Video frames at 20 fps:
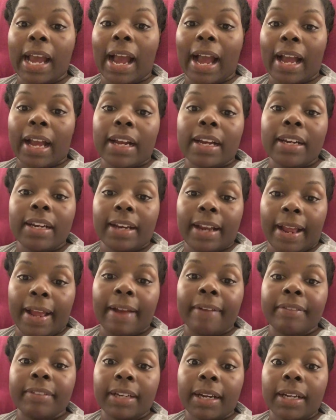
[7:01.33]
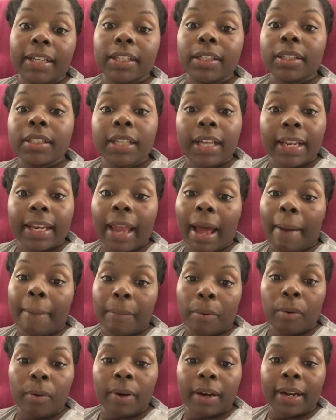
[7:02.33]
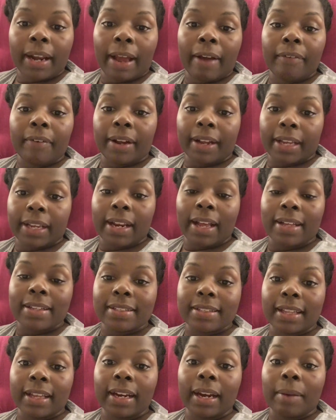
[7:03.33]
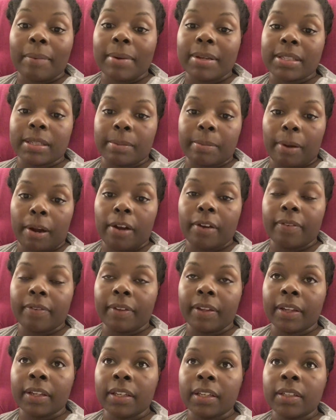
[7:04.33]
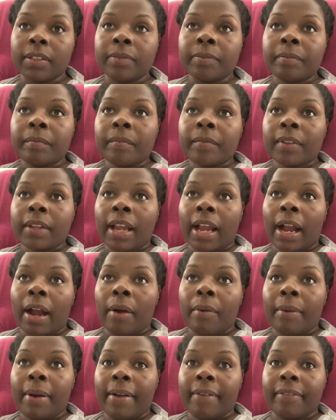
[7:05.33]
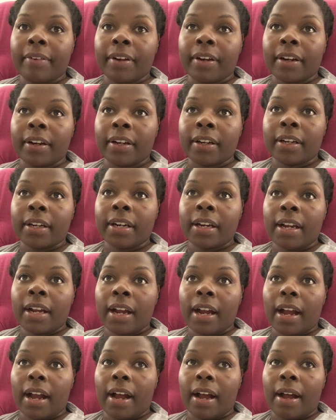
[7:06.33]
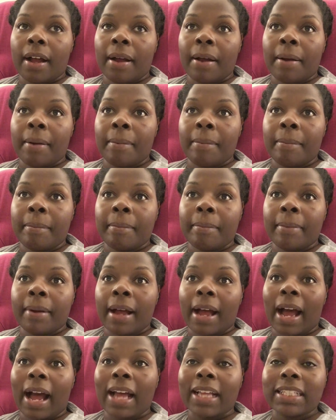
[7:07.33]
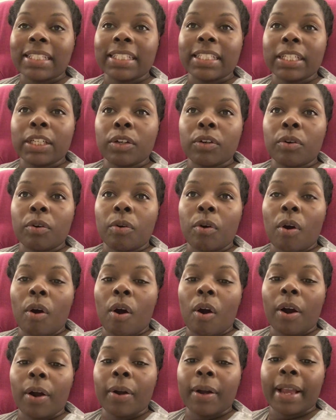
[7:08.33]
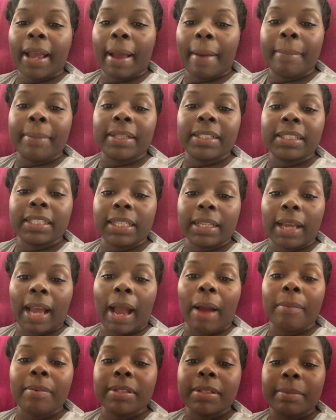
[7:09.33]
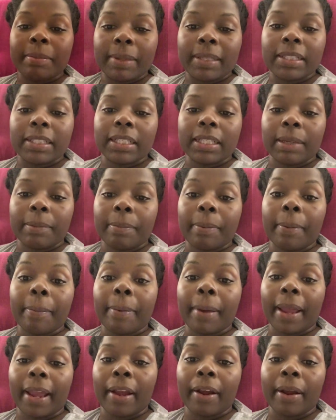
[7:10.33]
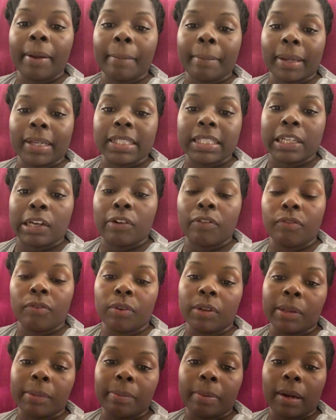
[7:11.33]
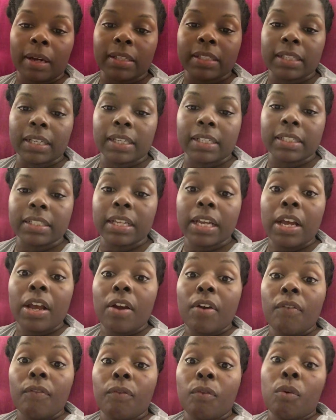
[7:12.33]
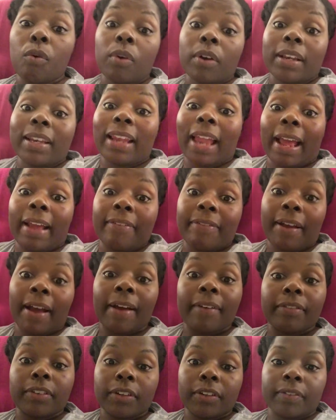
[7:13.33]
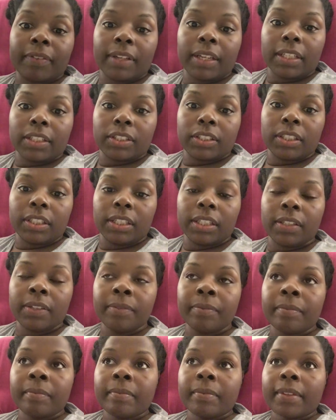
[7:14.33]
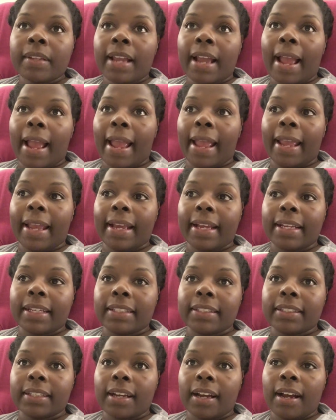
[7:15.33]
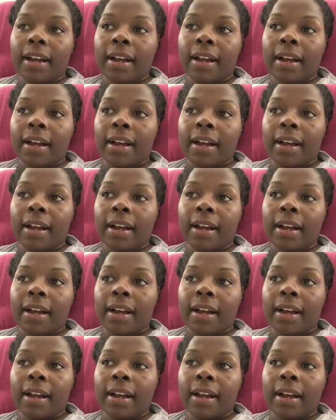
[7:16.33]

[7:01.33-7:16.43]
I could have done a lot more, and I recognize that I wasn't perfect. However, I still I was mentally preparing myself for the process, for life after VSG. And